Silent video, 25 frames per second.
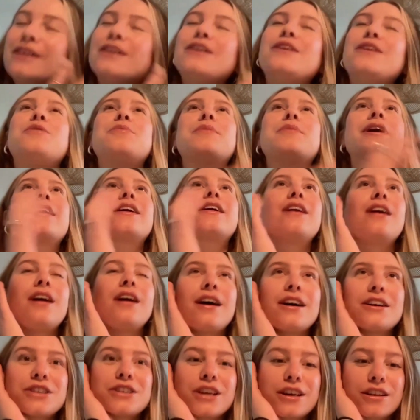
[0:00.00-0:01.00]
Oh my
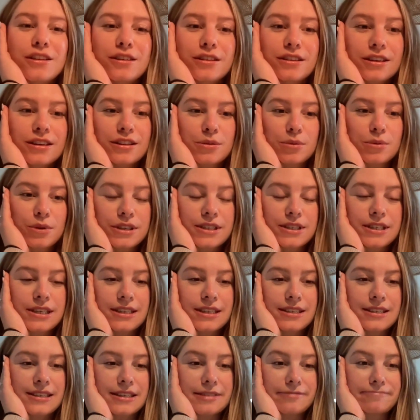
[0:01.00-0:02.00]
gosh, I look like the worst
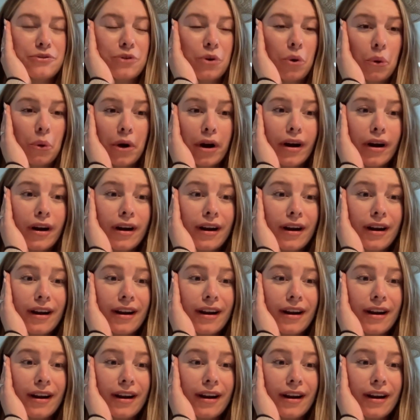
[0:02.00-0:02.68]
citizen. 4.